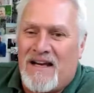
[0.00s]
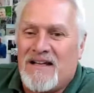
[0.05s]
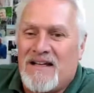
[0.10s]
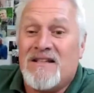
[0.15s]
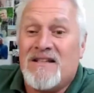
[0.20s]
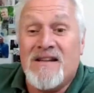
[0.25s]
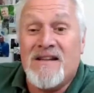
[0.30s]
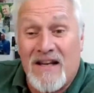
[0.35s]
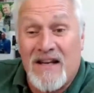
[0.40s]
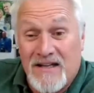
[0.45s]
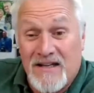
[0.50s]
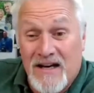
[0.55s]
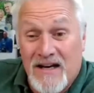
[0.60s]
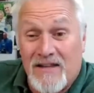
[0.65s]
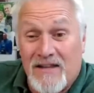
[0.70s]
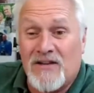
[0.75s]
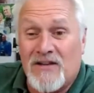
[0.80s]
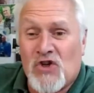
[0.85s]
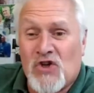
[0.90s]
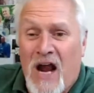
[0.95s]
he did the
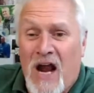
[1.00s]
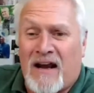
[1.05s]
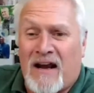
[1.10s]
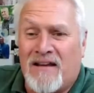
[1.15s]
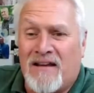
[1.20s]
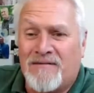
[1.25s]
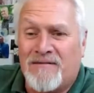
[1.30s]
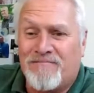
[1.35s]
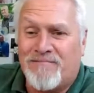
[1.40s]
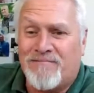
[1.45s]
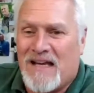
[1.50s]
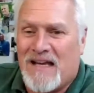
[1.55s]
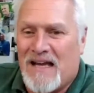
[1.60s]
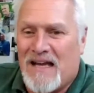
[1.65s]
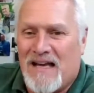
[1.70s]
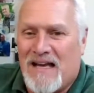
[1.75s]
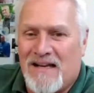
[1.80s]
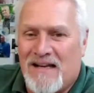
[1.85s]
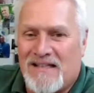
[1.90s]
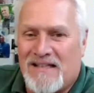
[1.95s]
check.
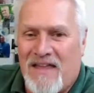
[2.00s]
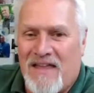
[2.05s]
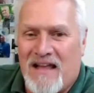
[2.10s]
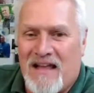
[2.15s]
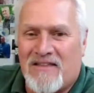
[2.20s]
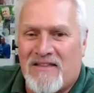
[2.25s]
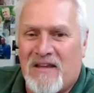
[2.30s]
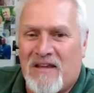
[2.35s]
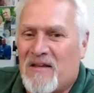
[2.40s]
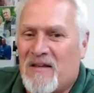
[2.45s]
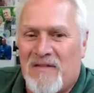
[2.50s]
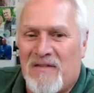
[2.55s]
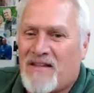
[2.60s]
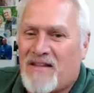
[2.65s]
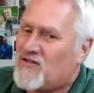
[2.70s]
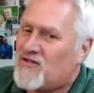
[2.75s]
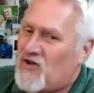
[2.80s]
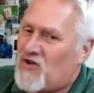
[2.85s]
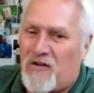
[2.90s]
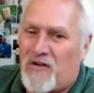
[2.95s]
And uh, that's, uh,
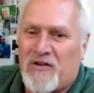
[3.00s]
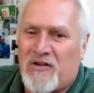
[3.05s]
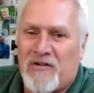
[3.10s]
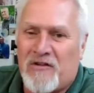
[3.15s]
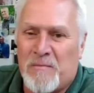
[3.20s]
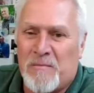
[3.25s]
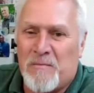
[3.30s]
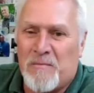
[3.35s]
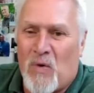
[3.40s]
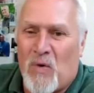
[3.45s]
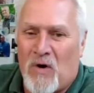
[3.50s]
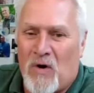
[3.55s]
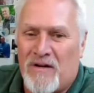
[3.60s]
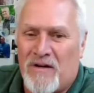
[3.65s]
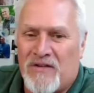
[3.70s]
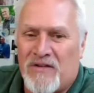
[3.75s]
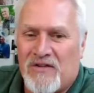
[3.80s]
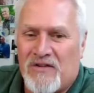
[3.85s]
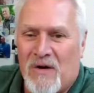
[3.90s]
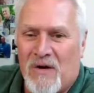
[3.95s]
that's just as
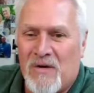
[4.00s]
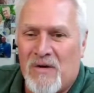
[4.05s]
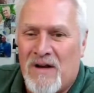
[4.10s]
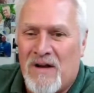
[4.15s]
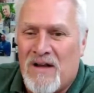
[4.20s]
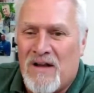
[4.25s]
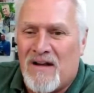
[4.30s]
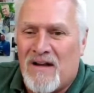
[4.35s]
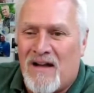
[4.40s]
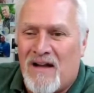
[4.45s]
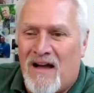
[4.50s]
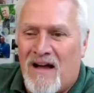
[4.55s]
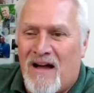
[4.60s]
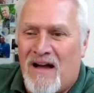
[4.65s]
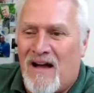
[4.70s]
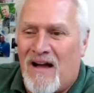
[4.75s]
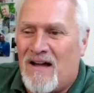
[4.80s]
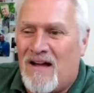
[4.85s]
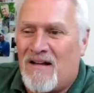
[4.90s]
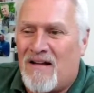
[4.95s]
important. So
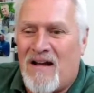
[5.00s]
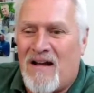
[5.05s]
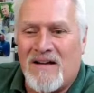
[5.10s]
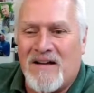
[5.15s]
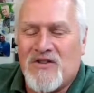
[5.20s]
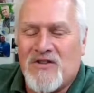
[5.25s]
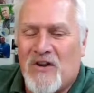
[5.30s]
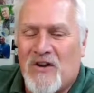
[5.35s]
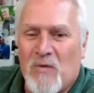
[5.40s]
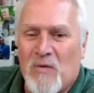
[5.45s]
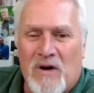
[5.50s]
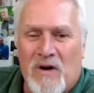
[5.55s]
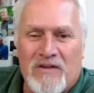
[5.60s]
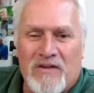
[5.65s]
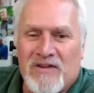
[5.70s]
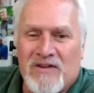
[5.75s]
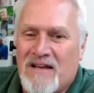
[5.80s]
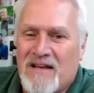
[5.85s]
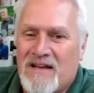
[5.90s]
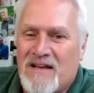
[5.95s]
uh, I just want to
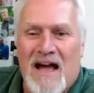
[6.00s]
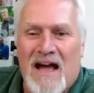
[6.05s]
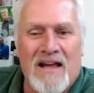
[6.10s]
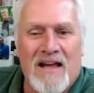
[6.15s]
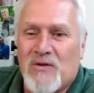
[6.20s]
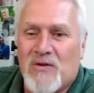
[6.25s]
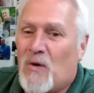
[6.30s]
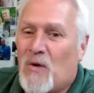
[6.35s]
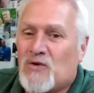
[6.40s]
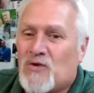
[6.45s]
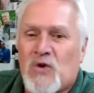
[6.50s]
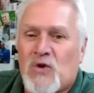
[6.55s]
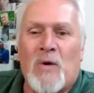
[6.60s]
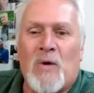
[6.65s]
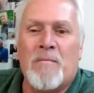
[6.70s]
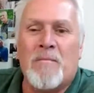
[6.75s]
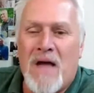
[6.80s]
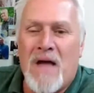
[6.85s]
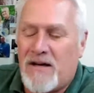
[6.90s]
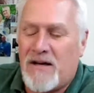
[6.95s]
say, guys,
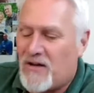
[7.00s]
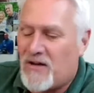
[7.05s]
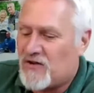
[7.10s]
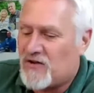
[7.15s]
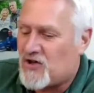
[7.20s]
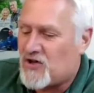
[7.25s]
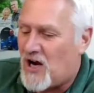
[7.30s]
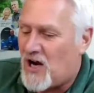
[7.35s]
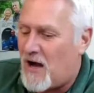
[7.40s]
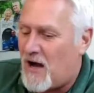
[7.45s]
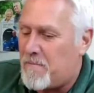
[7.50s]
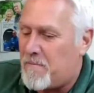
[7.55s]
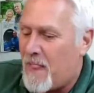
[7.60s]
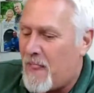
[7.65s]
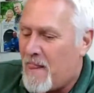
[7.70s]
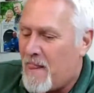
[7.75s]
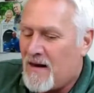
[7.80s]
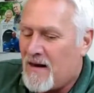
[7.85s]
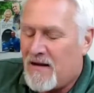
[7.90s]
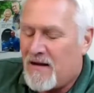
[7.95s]
tremendous job.
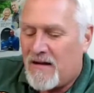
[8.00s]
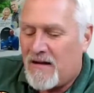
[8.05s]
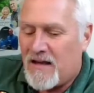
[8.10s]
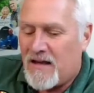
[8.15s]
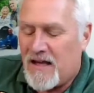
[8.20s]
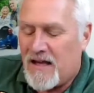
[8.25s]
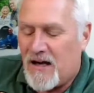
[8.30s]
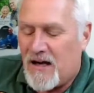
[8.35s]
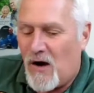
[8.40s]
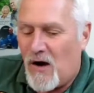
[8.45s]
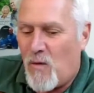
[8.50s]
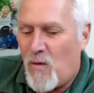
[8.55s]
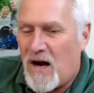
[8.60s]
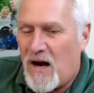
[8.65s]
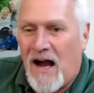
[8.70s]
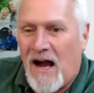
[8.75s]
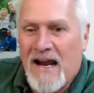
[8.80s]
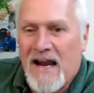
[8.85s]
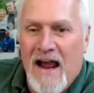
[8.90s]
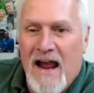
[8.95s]
You know,
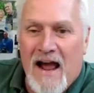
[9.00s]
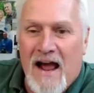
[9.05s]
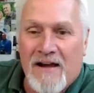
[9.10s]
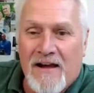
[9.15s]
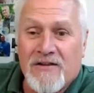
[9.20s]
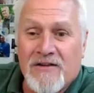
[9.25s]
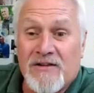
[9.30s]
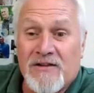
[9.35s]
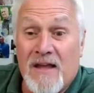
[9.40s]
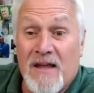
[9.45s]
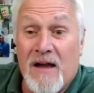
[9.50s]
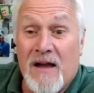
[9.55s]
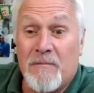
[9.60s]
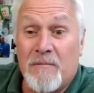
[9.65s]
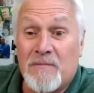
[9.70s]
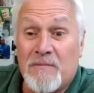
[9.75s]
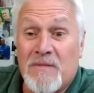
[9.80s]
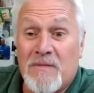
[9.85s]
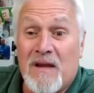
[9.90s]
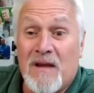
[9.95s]
when I asked them,
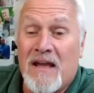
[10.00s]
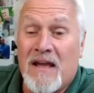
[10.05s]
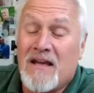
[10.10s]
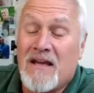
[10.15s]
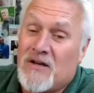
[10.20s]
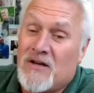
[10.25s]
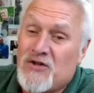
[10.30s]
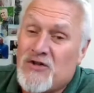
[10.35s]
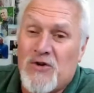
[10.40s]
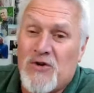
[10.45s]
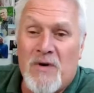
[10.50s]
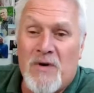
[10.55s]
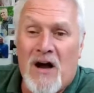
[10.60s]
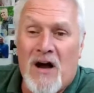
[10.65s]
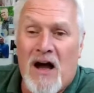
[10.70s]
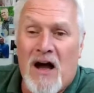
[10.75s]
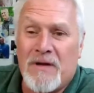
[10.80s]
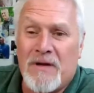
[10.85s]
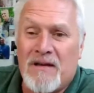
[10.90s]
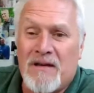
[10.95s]
Hey, could you
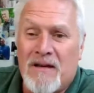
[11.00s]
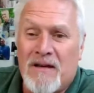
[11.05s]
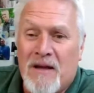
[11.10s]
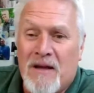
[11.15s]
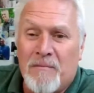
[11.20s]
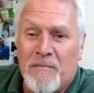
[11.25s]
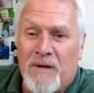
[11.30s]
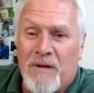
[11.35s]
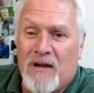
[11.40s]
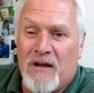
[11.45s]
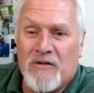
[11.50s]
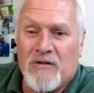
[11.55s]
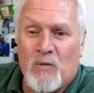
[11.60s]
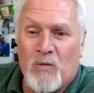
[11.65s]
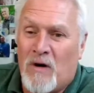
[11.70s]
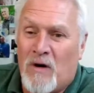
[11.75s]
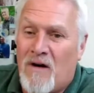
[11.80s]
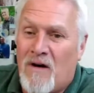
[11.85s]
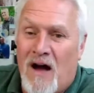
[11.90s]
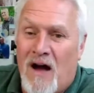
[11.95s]
copy? Because
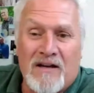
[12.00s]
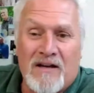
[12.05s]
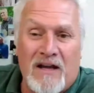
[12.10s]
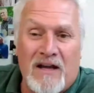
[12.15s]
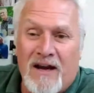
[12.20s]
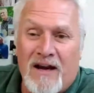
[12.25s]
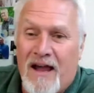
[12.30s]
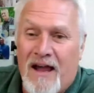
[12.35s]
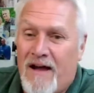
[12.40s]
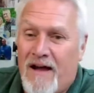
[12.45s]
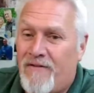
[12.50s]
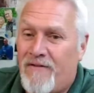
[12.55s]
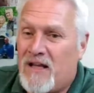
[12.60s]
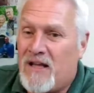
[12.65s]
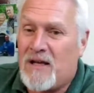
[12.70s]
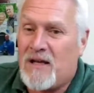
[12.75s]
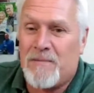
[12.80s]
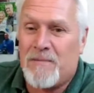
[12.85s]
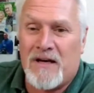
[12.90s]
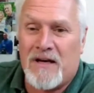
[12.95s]
we're not going to have
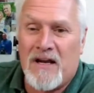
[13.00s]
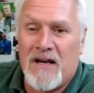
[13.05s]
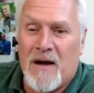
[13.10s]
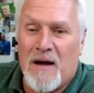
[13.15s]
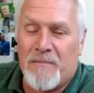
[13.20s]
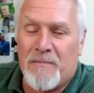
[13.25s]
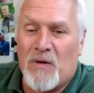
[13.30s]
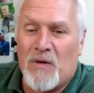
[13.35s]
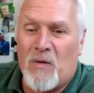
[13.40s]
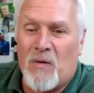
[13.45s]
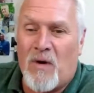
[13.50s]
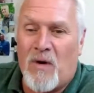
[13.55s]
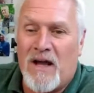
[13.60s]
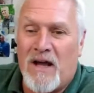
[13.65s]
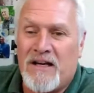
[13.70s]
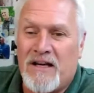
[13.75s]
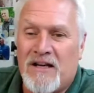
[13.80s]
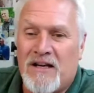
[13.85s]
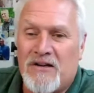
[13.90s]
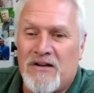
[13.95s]
anybody up and ready
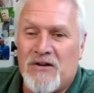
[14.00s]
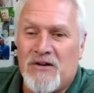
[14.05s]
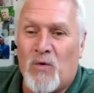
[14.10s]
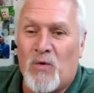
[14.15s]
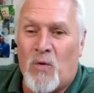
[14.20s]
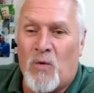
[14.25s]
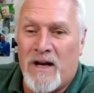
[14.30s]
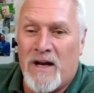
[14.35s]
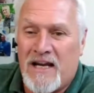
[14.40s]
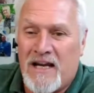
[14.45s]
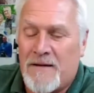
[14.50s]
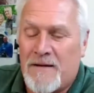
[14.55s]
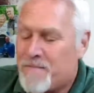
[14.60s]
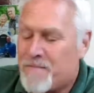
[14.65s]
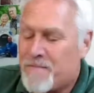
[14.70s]
to do RTTY.